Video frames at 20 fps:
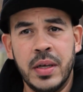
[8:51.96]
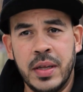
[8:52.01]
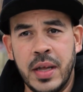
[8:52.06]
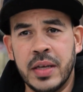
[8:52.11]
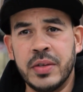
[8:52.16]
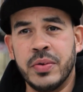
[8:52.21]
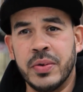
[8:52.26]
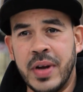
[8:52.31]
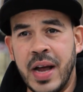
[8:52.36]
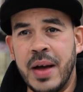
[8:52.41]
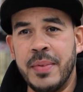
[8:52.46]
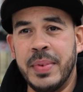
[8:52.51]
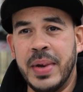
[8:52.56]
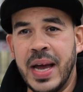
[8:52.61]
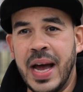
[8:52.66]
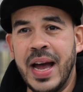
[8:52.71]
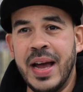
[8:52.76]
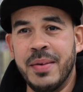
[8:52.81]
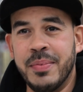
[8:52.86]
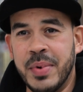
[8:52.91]
That's what got me
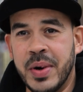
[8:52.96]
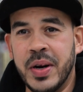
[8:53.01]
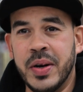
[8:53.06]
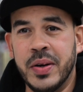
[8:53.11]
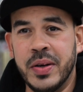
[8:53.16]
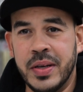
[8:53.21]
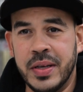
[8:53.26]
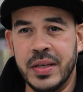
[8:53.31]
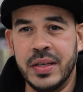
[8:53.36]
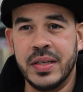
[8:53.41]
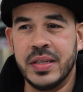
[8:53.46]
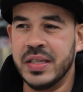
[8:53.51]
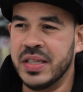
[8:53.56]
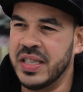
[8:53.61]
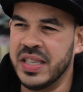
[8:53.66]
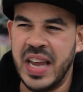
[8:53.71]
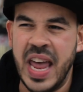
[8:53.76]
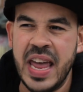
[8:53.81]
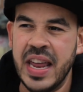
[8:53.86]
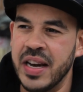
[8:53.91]
hype, bro.
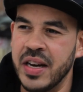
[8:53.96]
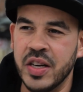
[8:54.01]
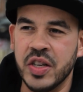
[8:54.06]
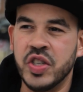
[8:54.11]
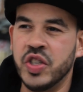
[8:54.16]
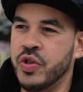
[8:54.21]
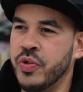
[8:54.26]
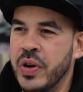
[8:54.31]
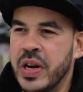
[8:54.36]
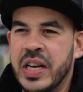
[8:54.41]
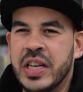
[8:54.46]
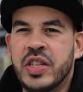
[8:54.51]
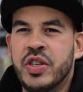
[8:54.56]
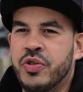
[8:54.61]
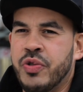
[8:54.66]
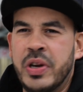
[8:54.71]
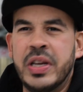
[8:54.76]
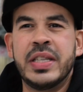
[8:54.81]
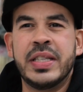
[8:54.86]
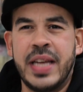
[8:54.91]
Skating the street
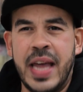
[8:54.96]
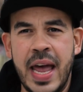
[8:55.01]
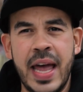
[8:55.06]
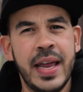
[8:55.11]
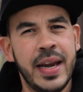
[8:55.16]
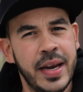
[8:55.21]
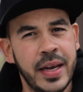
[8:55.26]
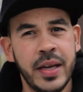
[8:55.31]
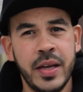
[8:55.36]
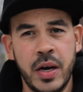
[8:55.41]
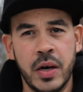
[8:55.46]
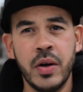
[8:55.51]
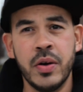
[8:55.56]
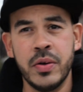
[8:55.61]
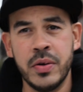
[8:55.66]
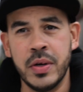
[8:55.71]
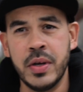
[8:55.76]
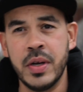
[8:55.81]
skating, you know?